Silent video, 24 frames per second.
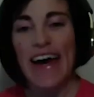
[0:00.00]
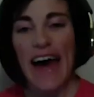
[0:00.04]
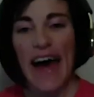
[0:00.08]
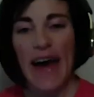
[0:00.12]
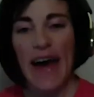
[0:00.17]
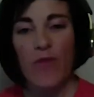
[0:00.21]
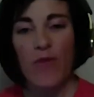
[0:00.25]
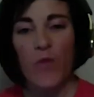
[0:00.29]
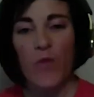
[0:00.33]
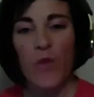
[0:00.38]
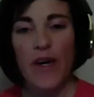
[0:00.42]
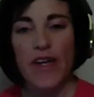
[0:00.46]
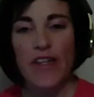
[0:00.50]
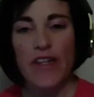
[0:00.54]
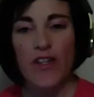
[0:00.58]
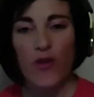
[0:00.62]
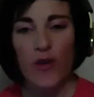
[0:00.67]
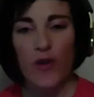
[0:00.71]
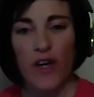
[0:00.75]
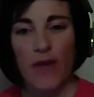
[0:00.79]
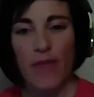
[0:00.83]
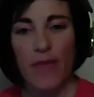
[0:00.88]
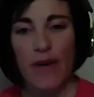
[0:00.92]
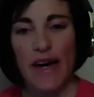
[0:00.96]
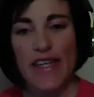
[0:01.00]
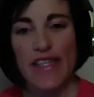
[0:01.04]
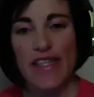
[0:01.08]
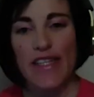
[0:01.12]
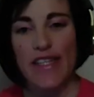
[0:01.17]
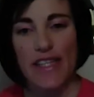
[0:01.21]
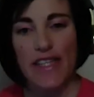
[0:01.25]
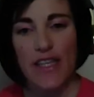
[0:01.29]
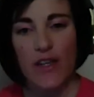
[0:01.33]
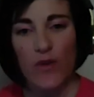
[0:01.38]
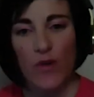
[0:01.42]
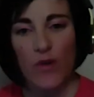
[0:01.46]
And we're talking about
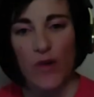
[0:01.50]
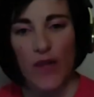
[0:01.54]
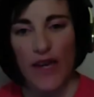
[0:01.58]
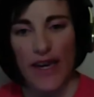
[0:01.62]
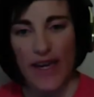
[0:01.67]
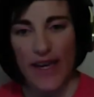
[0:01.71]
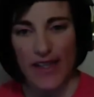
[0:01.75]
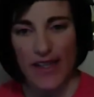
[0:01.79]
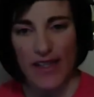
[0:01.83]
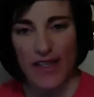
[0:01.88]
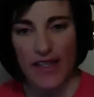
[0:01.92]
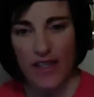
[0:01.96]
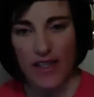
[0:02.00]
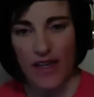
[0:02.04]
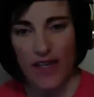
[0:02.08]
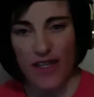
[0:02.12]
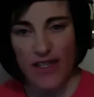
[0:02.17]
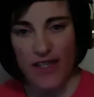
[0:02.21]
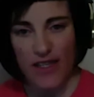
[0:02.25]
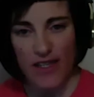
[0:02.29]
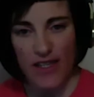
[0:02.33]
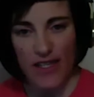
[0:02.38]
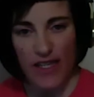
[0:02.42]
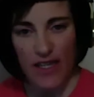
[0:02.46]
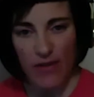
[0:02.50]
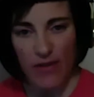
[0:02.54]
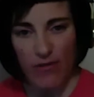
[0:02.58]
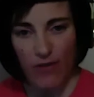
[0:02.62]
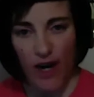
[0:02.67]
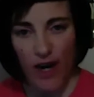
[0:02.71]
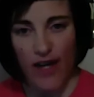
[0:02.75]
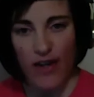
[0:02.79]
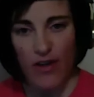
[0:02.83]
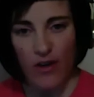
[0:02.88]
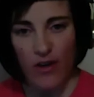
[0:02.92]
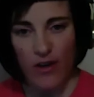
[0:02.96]
single leg exercises here,
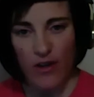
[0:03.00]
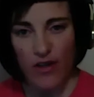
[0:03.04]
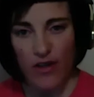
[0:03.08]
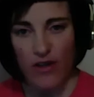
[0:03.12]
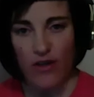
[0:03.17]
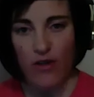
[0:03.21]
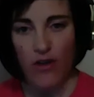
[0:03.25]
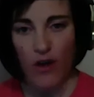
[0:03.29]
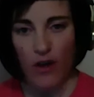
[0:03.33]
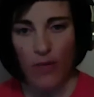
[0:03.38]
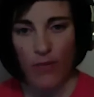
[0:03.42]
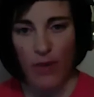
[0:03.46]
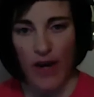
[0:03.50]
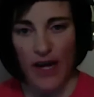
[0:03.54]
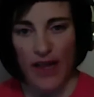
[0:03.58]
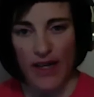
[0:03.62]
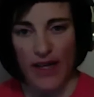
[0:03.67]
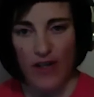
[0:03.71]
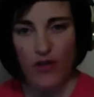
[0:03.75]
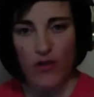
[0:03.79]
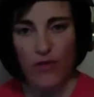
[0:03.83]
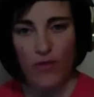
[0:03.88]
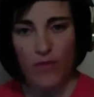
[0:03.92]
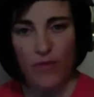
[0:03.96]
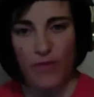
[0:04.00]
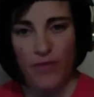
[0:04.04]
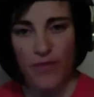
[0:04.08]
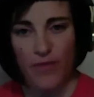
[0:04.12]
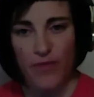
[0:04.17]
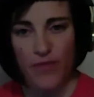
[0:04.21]
right? Not bilateral.